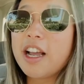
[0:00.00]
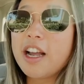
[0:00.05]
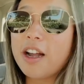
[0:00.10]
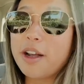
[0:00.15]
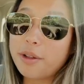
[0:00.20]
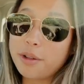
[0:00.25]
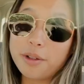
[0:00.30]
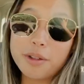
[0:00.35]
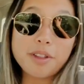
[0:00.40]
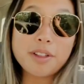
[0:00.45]

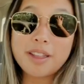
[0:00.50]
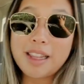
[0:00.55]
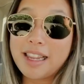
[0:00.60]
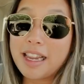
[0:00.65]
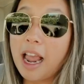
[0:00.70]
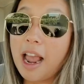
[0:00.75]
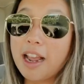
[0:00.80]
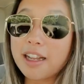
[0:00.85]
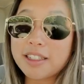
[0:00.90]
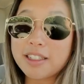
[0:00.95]
other than like
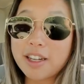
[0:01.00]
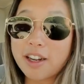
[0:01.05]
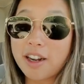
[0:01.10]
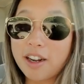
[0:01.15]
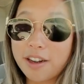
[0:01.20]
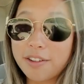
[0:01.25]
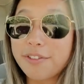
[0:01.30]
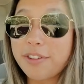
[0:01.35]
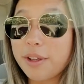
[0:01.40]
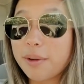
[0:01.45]
iced
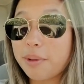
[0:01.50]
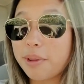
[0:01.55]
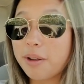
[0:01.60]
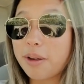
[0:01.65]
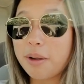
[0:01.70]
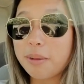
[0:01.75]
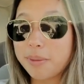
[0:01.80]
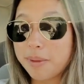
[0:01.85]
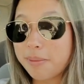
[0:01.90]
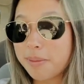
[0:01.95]
coffee with
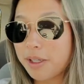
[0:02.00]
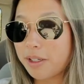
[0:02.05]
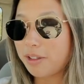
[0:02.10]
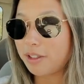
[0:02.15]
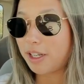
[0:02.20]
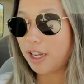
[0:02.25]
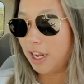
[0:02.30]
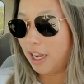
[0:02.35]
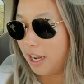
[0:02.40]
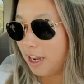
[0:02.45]
almond
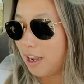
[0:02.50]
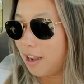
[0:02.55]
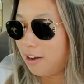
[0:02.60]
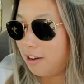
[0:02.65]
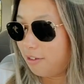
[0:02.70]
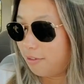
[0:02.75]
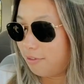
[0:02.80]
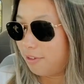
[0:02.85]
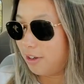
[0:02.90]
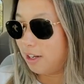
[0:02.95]
milk and
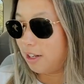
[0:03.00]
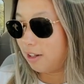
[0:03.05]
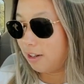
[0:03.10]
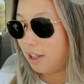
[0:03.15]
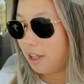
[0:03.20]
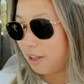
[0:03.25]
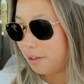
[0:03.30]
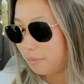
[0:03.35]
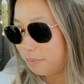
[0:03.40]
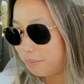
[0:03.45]

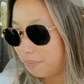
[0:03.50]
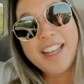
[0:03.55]
vanilla.